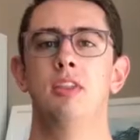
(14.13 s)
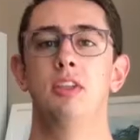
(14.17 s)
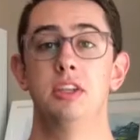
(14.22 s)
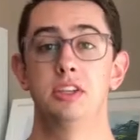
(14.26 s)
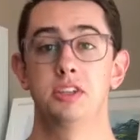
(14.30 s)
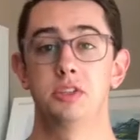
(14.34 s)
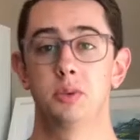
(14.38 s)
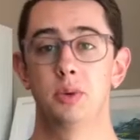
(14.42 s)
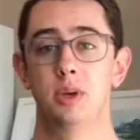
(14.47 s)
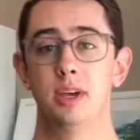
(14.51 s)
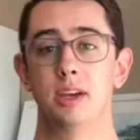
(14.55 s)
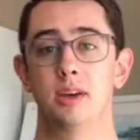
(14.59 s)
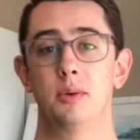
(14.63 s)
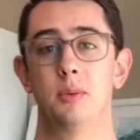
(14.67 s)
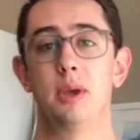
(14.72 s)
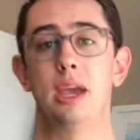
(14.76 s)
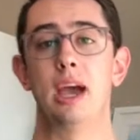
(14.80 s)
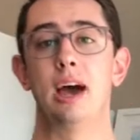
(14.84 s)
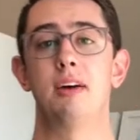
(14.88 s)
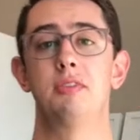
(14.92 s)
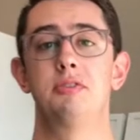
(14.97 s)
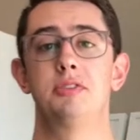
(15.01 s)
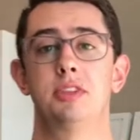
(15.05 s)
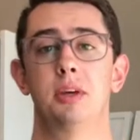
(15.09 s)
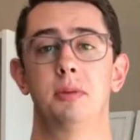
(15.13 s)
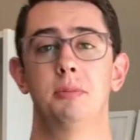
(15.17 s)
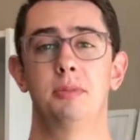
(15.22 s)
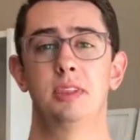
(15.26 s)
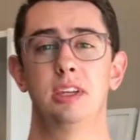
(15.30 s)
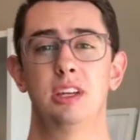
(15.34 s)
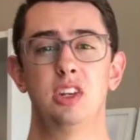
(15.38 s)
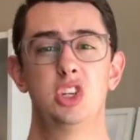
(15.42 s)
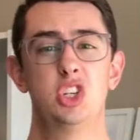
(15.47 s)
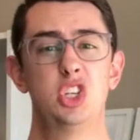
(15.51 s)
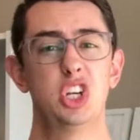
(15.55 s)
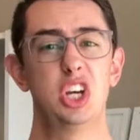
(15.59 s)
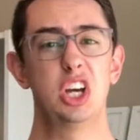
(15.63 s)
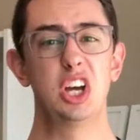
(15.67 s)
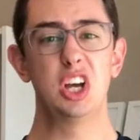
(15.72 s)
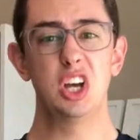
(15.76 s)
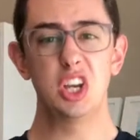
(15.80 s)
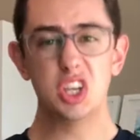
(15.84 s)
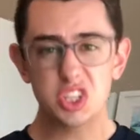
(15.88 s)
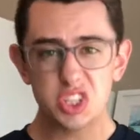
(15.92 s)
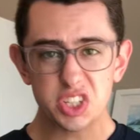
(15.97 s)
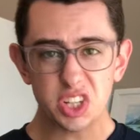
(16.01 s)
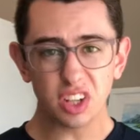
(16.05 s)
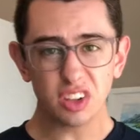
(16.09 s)
This week we have something
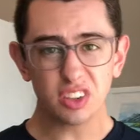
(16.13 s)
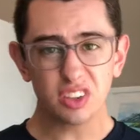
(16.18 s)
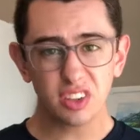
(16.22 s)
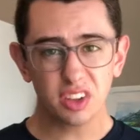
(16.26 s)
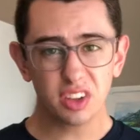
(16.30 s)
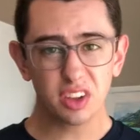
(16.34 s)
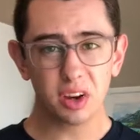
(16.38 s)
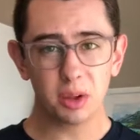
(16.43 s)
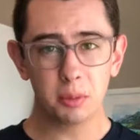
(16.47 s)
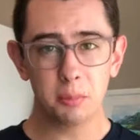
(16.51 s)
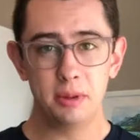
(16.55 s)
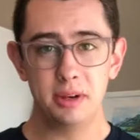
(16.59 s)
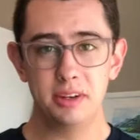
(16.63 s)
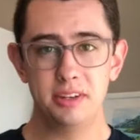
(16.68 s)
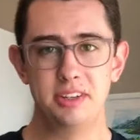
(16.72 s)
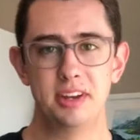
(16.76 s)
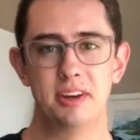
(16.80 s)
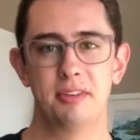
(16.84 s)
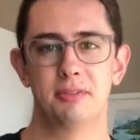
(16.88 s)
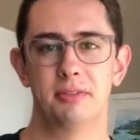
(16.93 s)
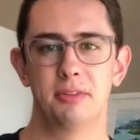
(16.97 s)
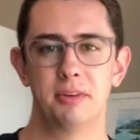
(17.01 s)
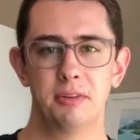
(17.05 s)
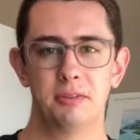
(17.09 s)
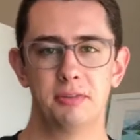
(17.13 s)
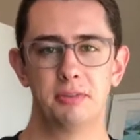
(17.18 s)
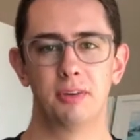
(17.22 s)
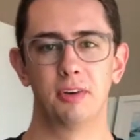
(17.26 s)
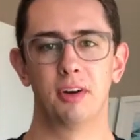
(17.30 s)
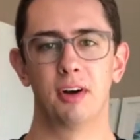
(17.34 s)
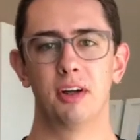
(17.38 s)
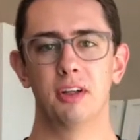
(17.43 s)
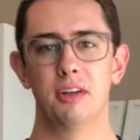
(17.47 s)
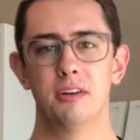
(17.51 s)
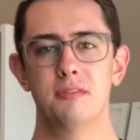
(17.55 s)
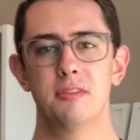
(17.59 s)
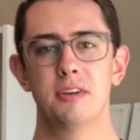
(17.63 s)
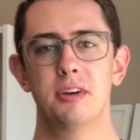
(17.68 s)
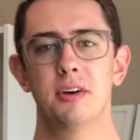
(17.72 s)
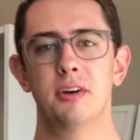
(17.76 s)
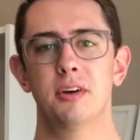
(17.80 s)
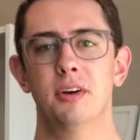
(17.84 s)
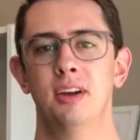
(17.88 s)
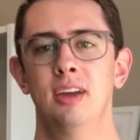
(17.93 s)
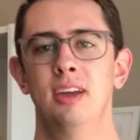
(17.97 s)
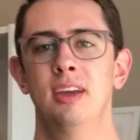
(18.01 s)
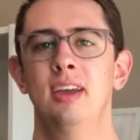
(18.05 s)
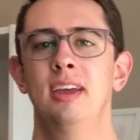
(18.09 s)
just a little bit different for all of you.